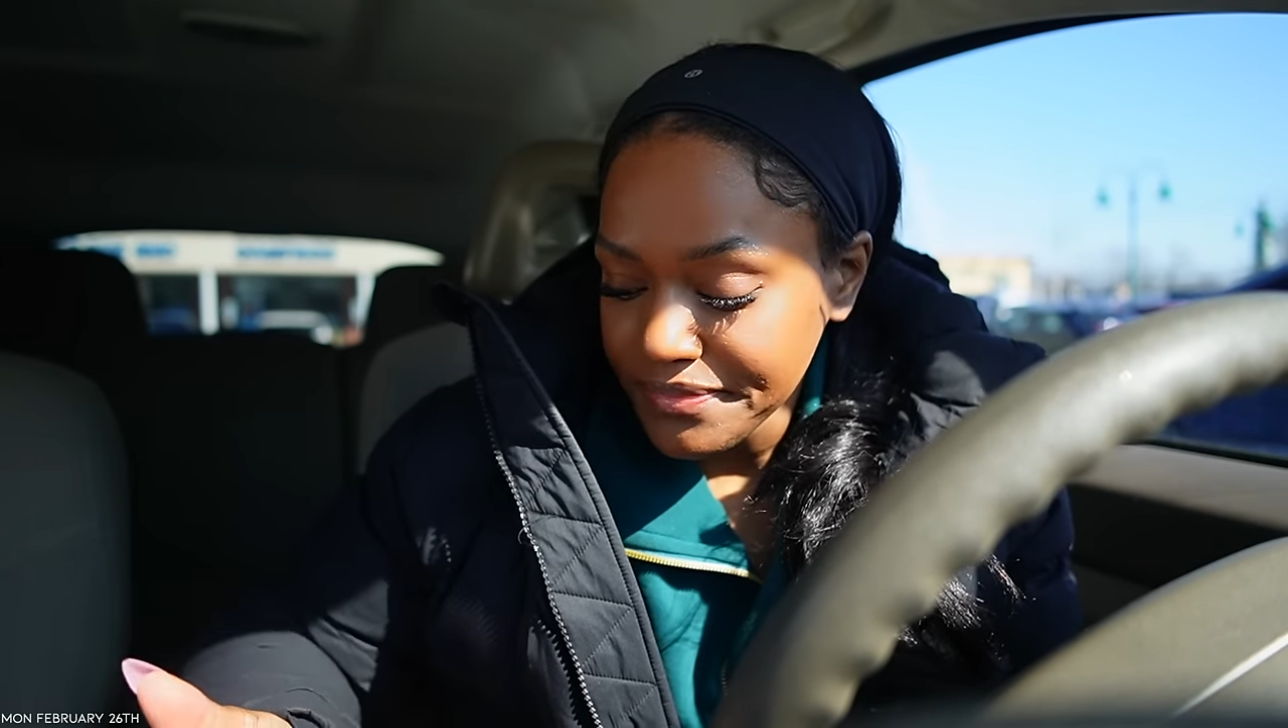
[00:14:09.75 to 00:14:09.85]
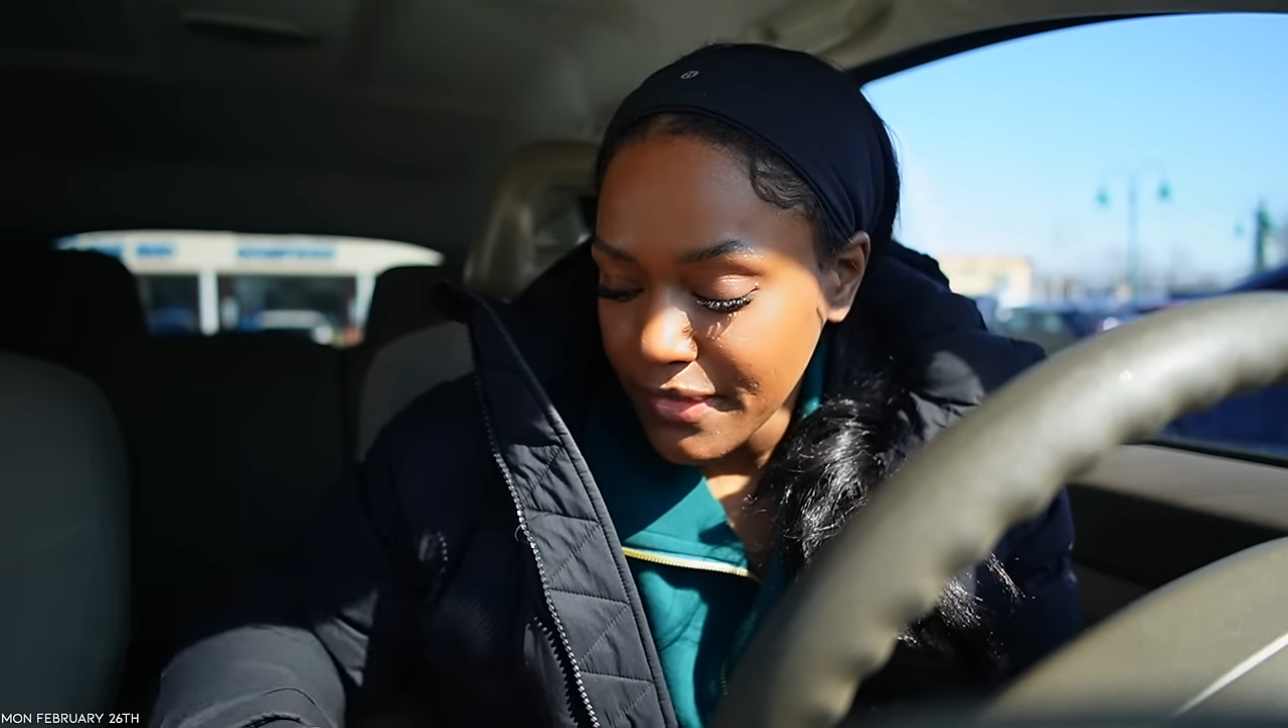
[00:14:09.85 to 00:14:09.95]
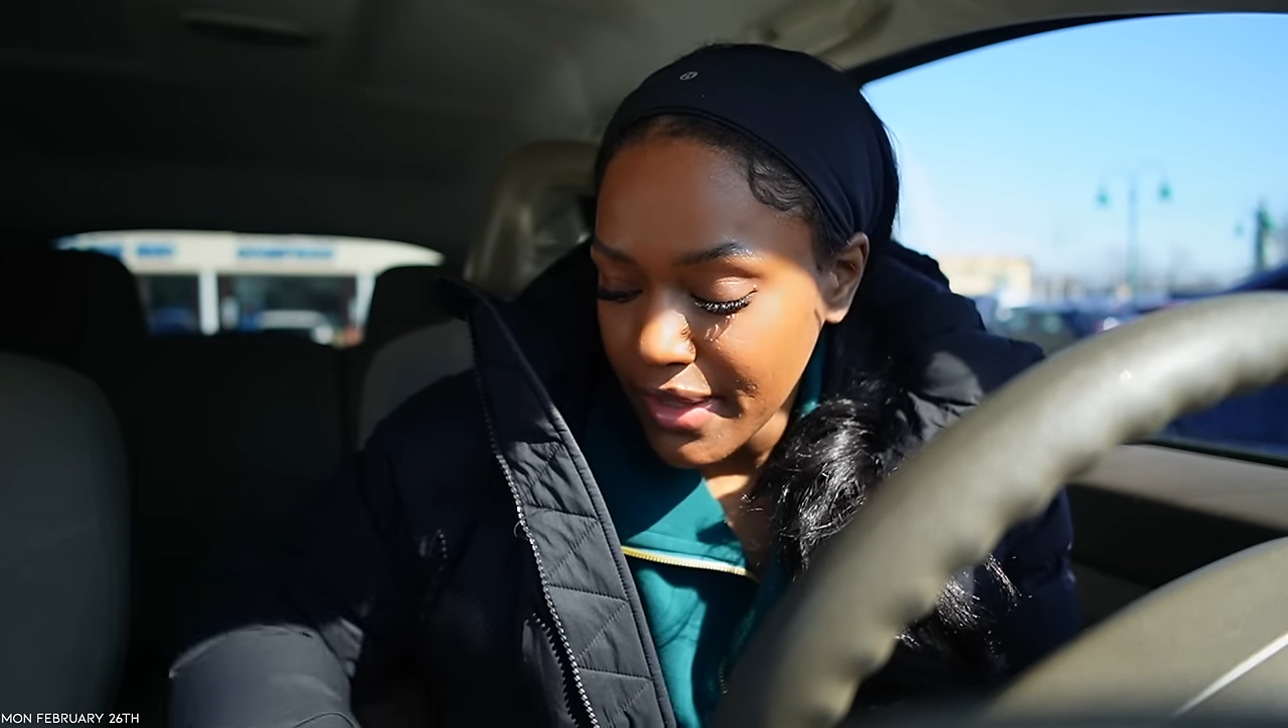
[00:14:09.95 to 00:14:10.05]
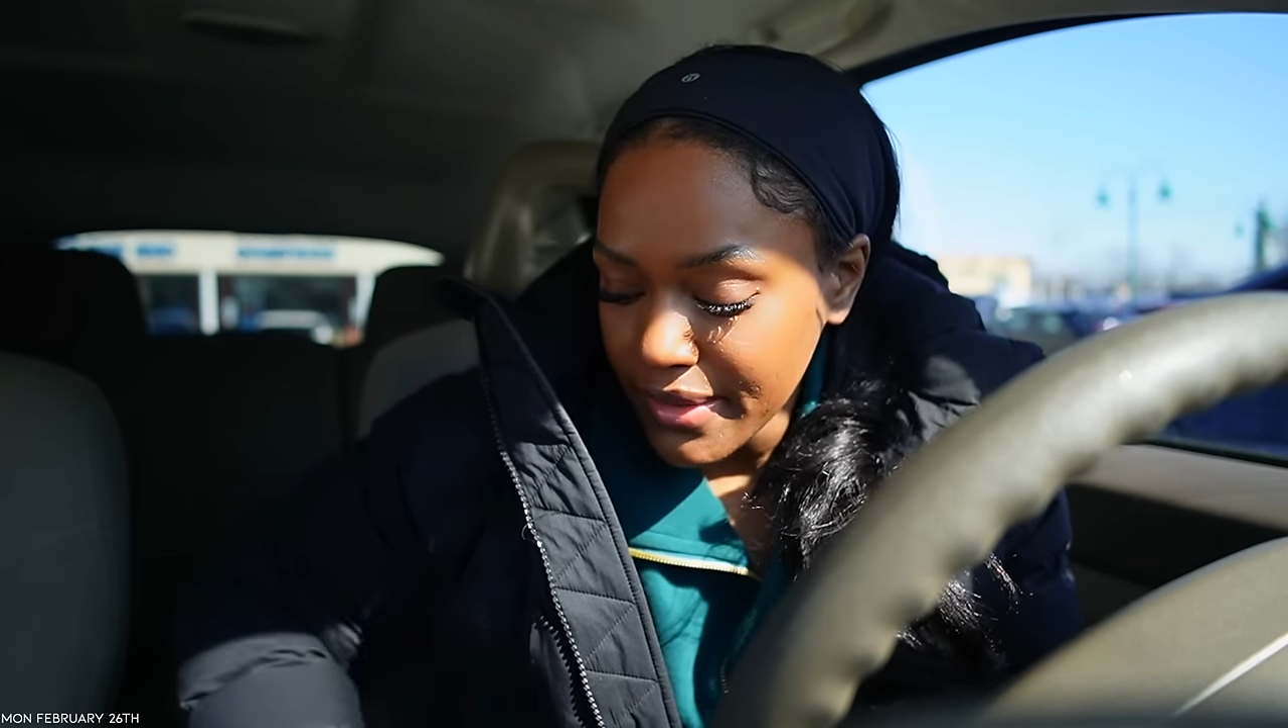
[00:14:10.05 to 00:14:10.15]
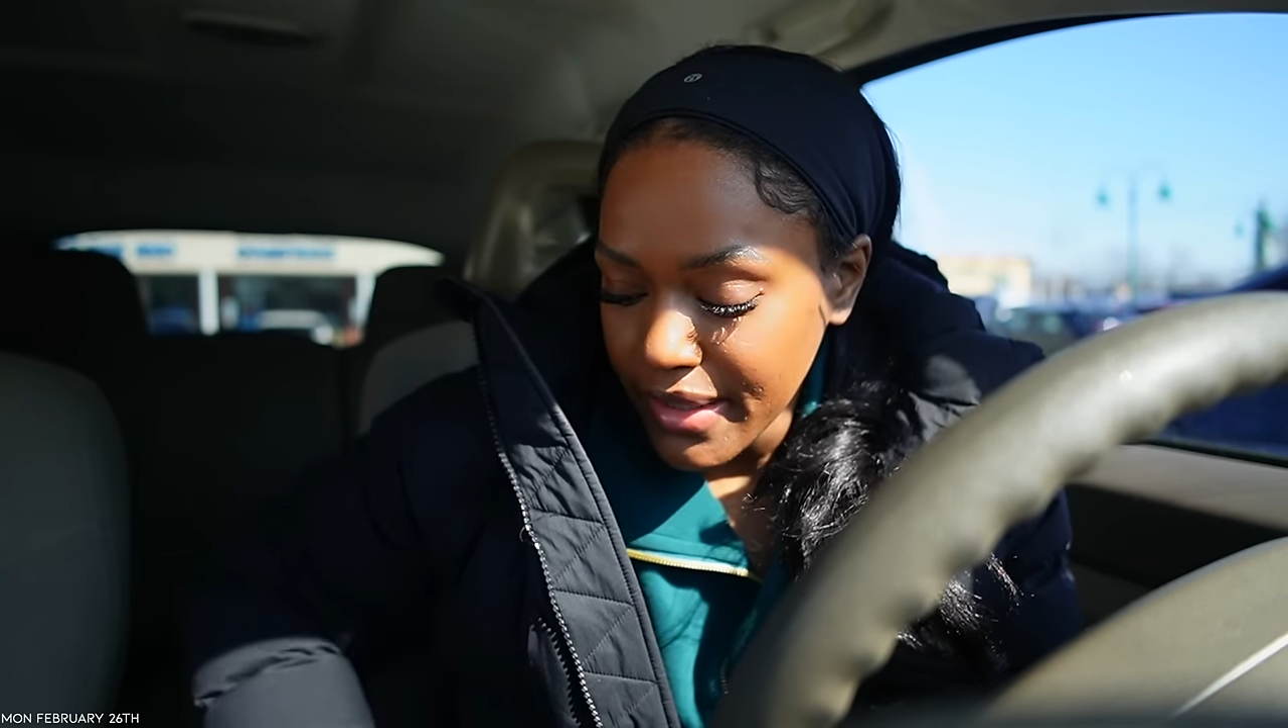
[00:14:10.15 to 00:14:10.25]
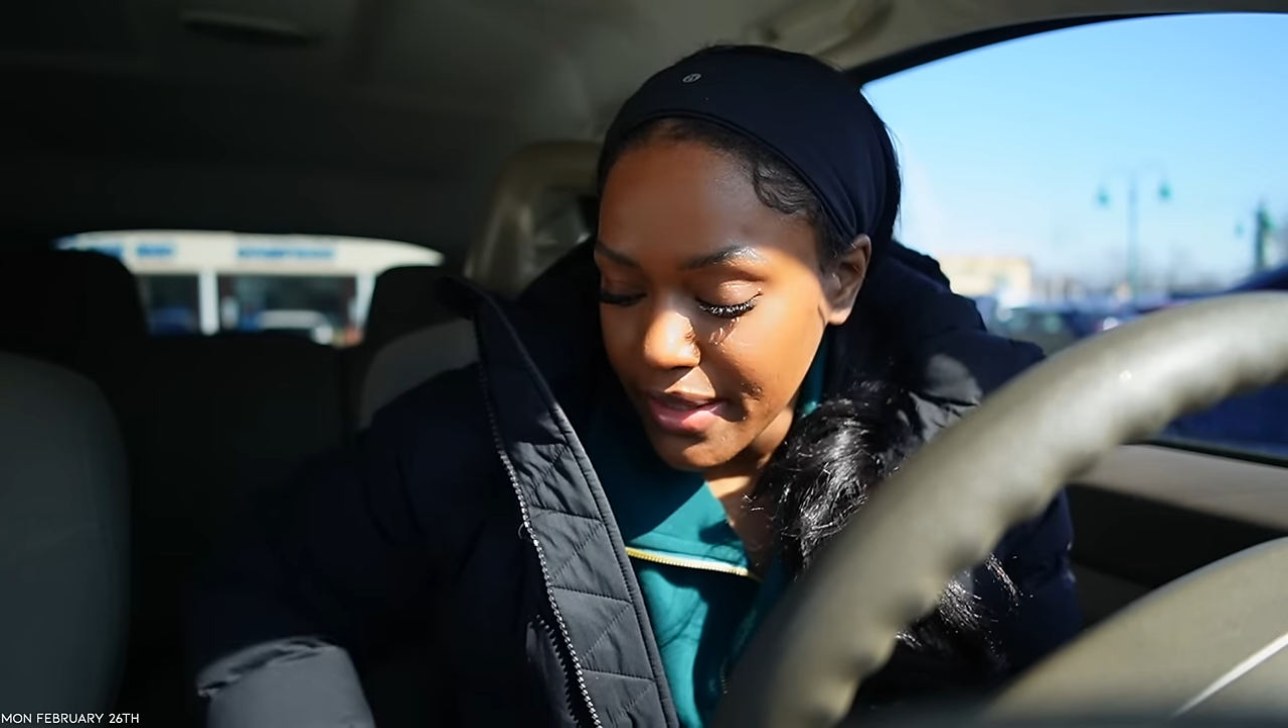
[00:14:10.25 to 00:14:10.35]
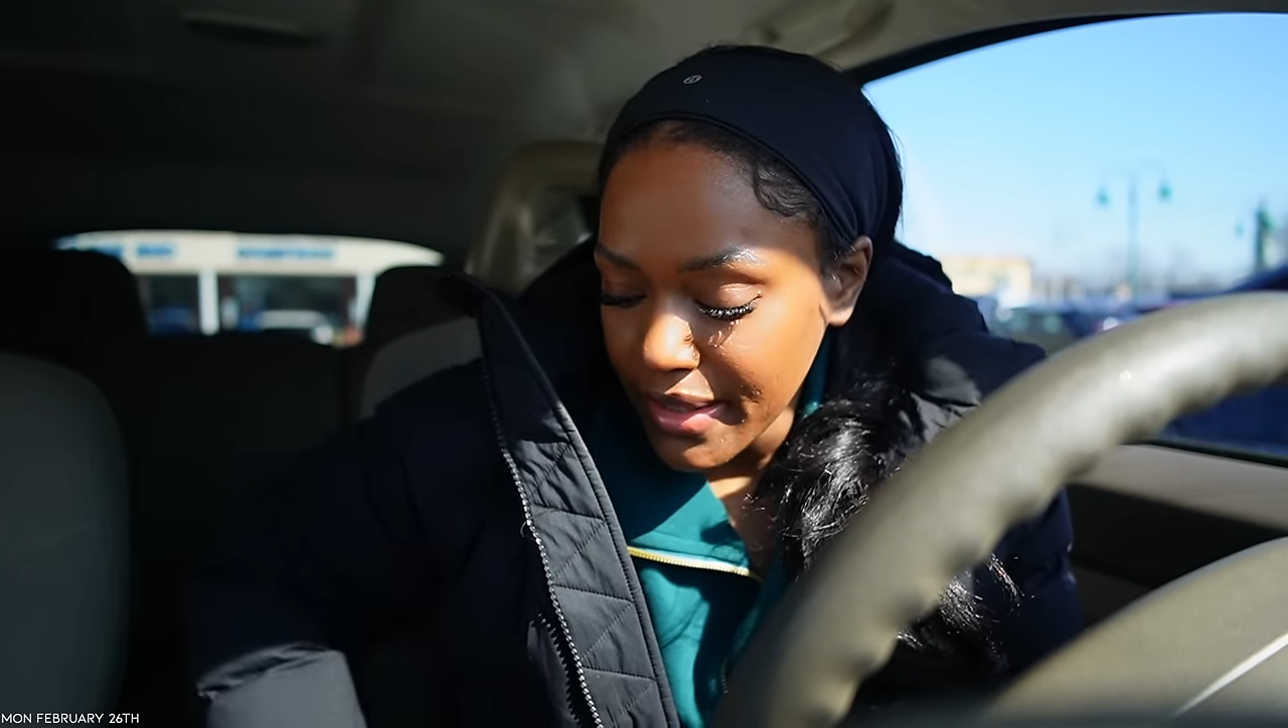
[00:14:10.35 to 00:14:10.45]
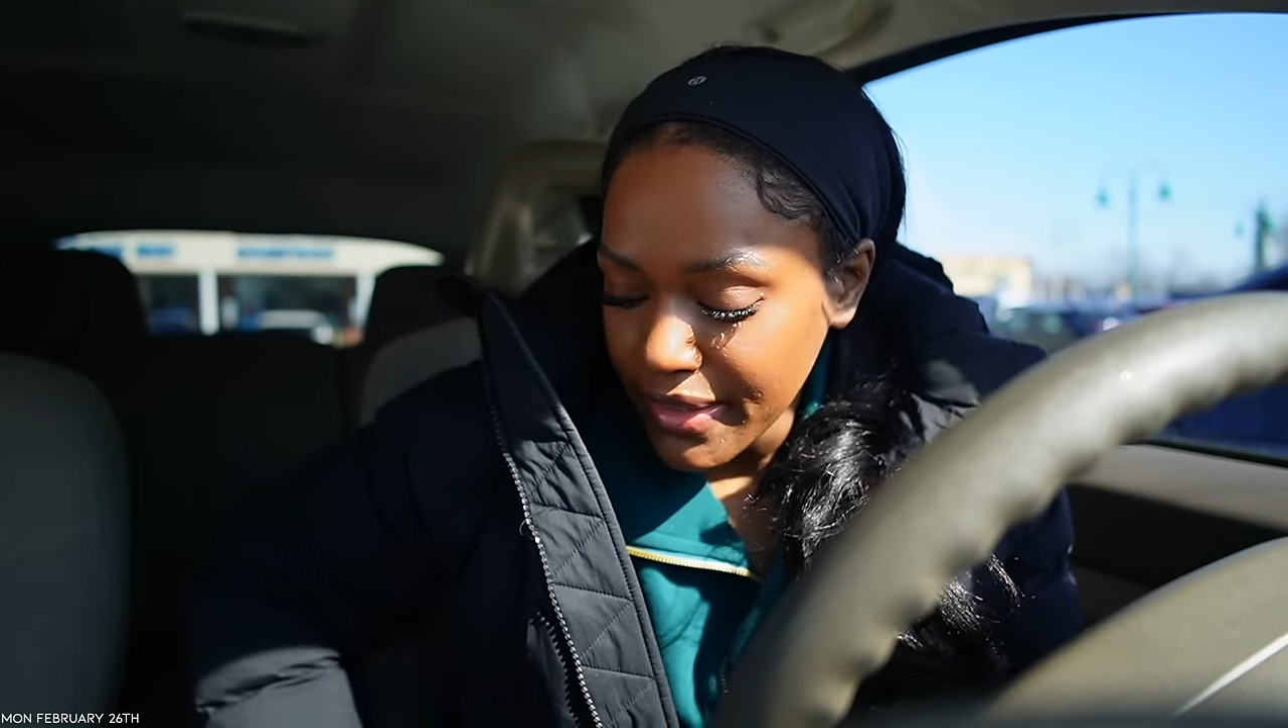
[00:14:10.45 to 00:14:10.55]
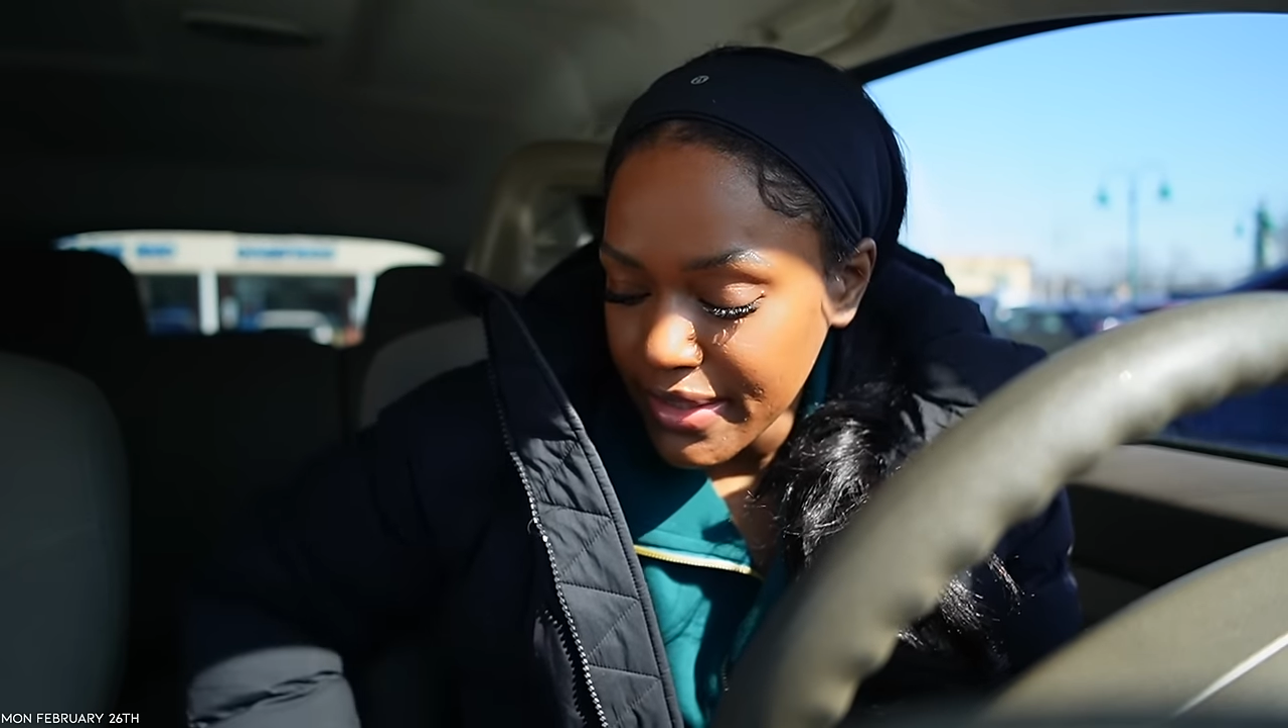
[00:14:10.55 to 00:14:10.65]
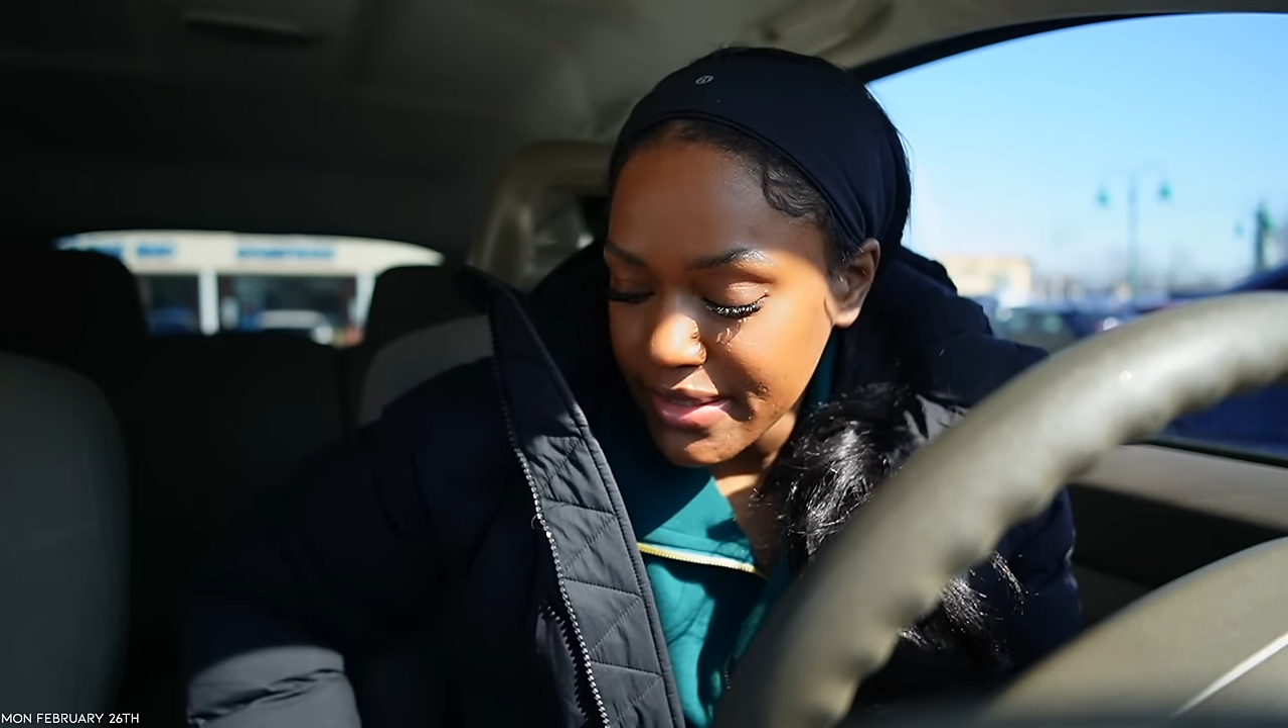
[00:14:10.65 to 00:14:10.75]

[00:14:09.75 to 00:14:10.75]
eaten anything